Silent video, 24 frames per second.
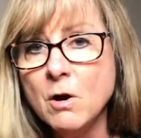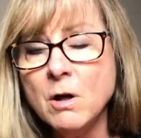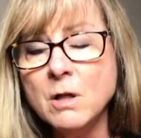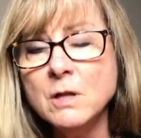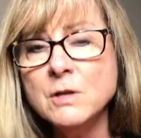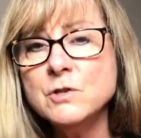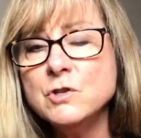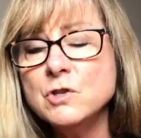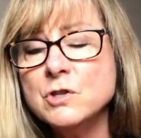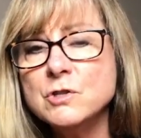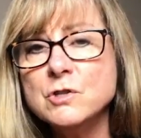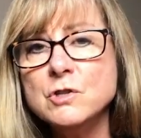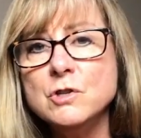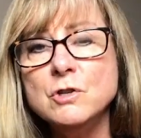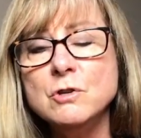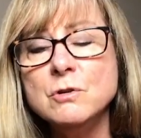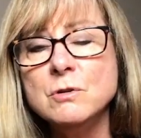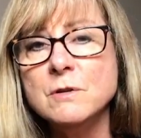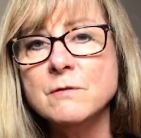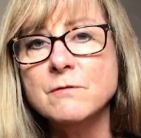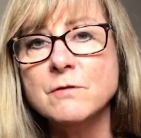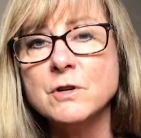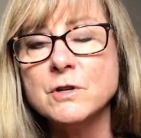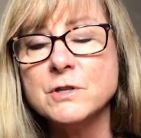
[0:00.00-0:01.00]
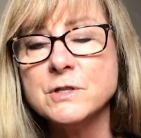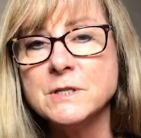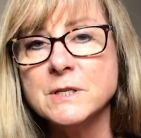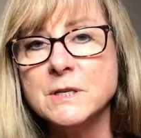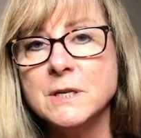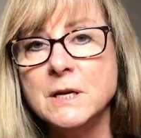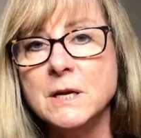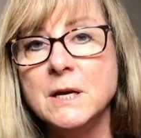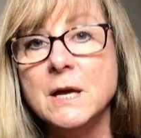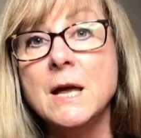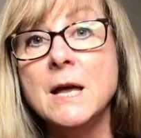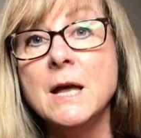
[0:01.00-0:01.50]
Colleges and
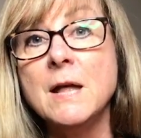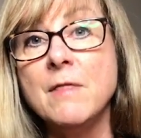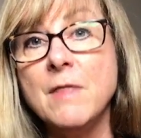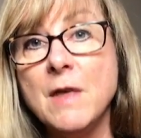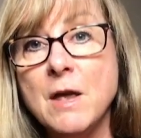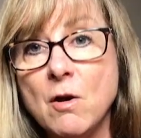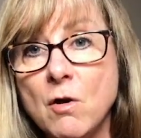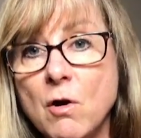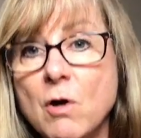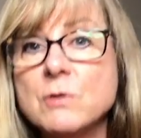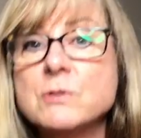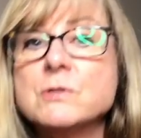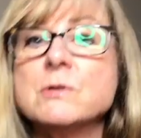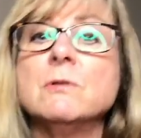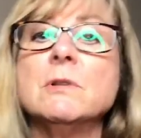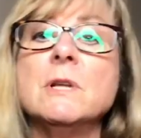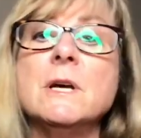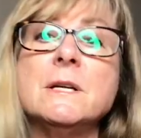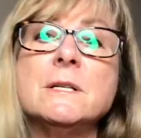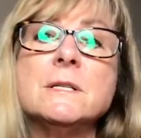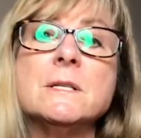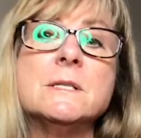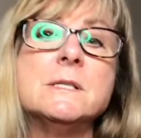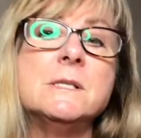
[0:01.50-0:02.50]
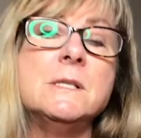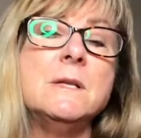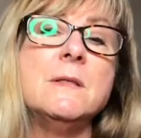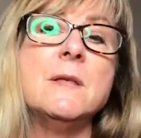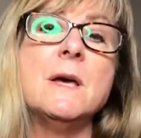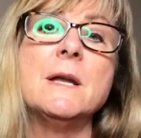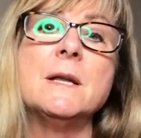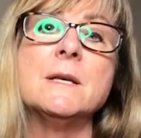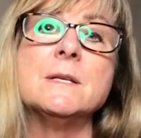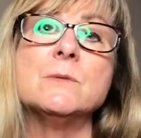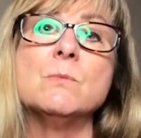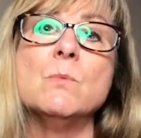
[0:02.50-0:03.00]
university, they also like to
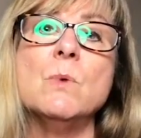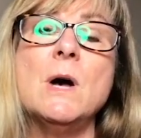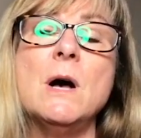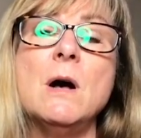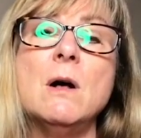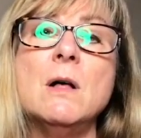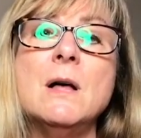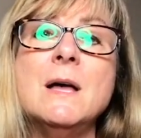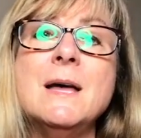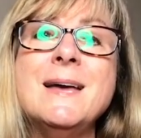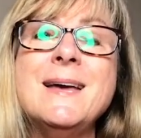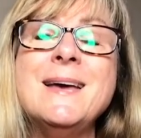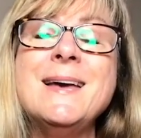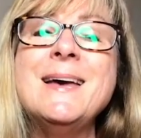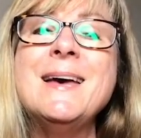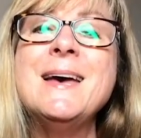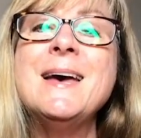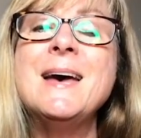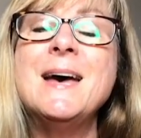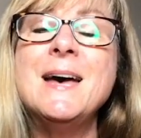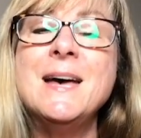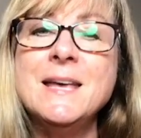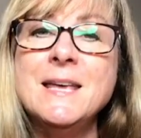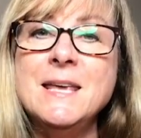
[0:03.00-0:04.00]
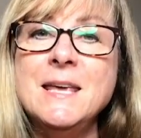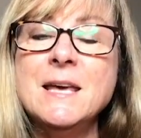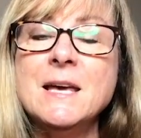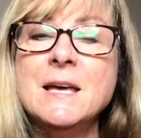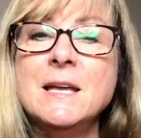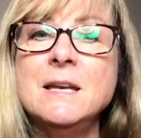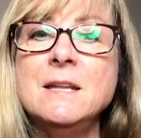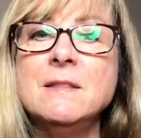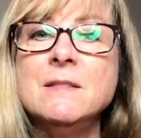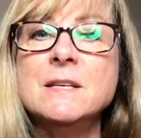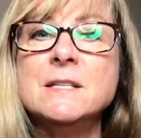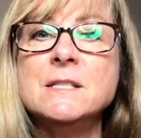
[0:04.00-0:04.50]
see that as well.
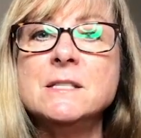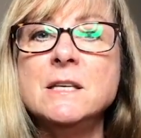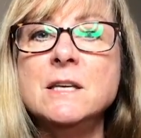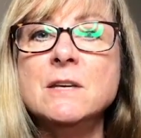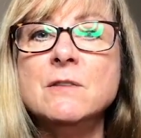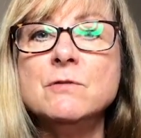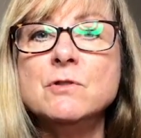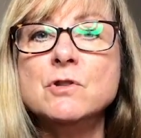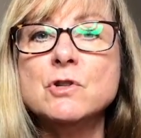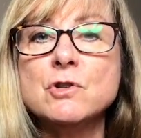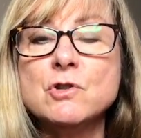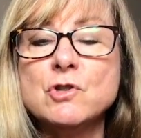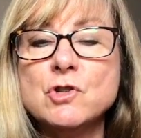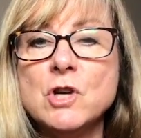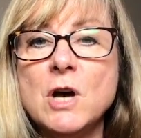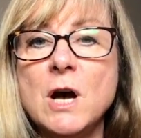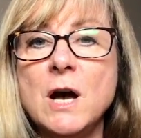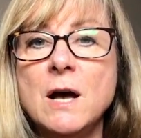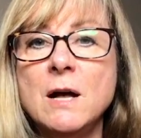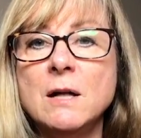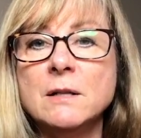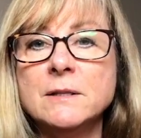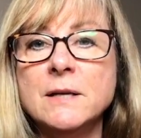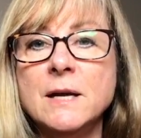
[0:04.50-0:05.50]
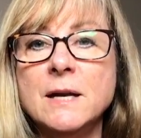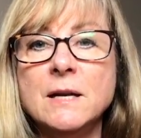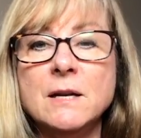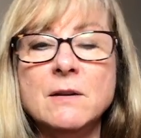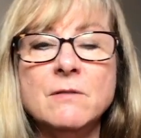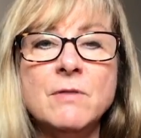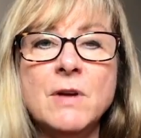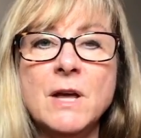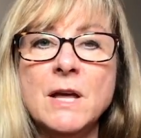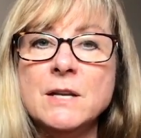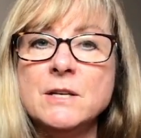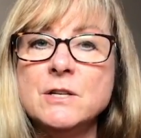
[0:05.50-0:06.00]
Again, this gives your child
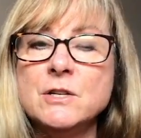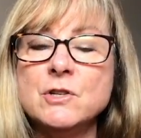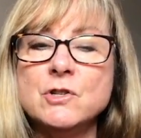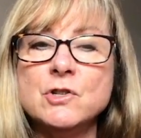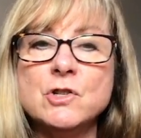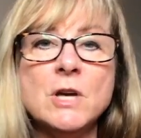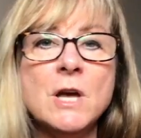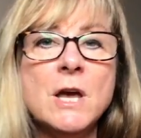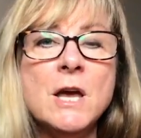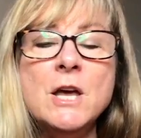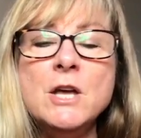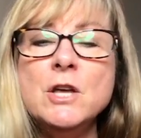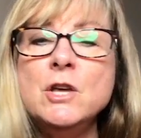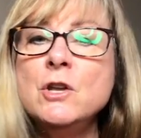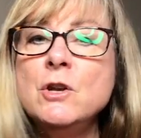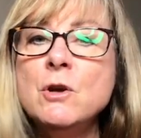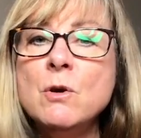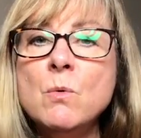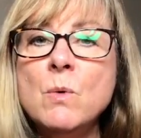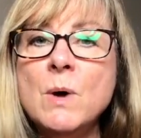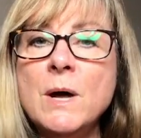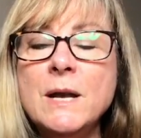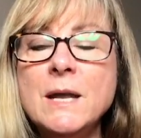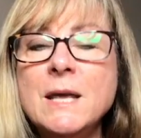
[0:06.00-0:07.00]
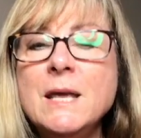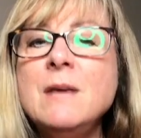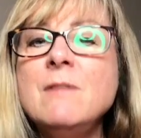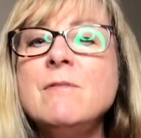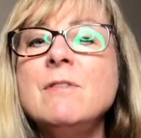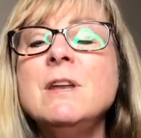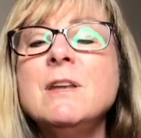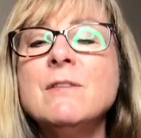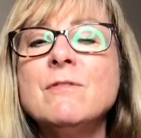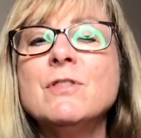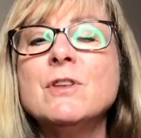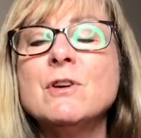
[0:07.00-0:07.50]
an advantage. You know what?
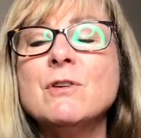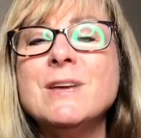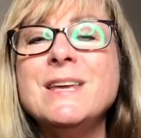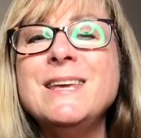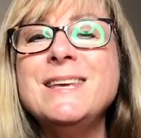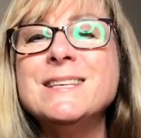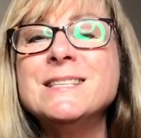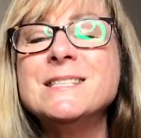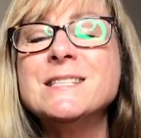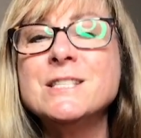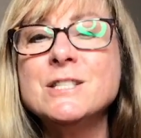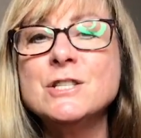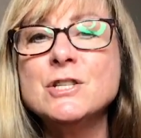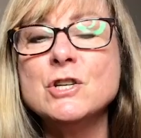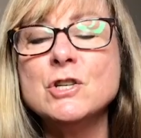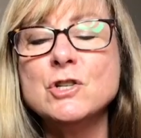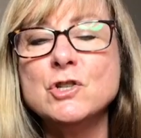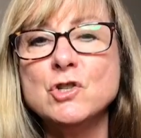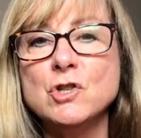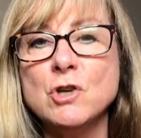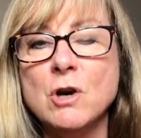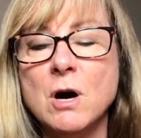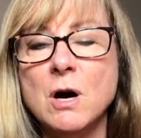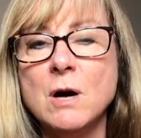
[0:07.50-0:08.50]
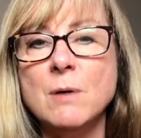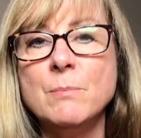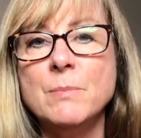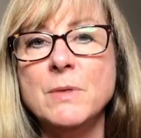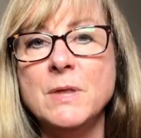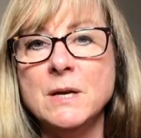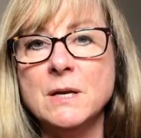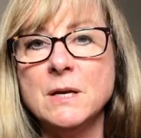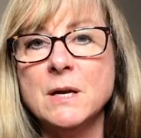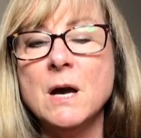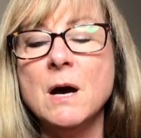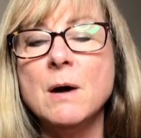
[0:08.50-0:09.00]
Even if there isn't a
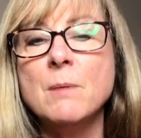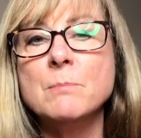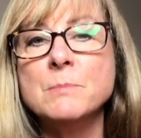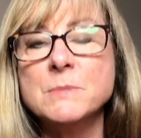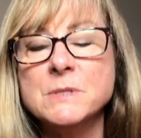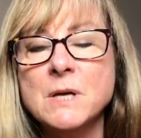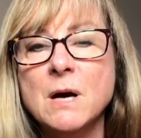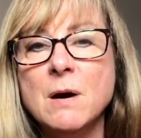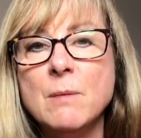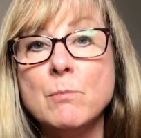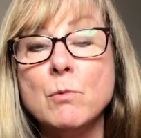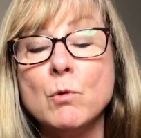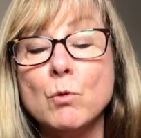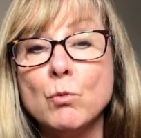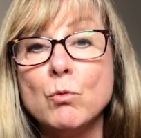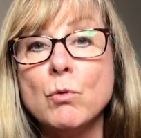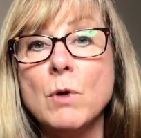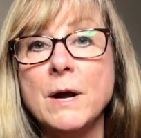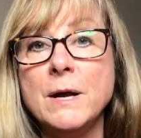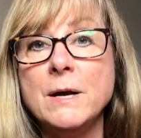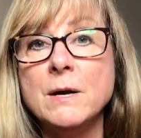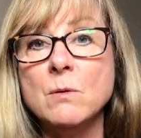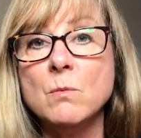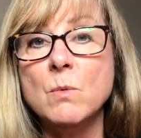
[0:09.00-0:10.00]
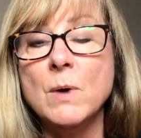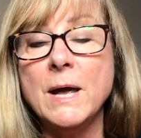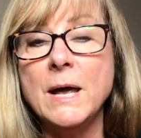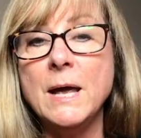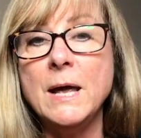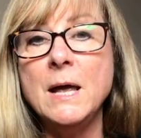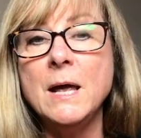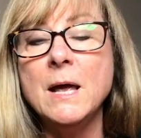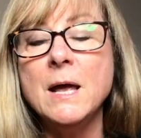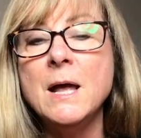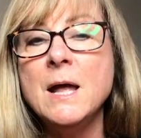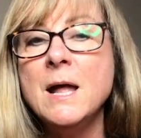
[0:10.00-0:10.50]
job that comes up right
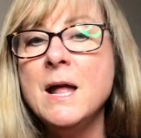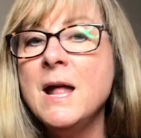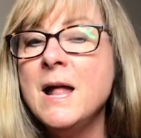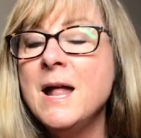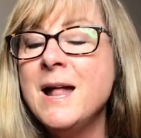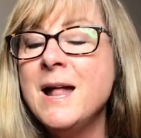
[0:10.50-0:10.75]
away,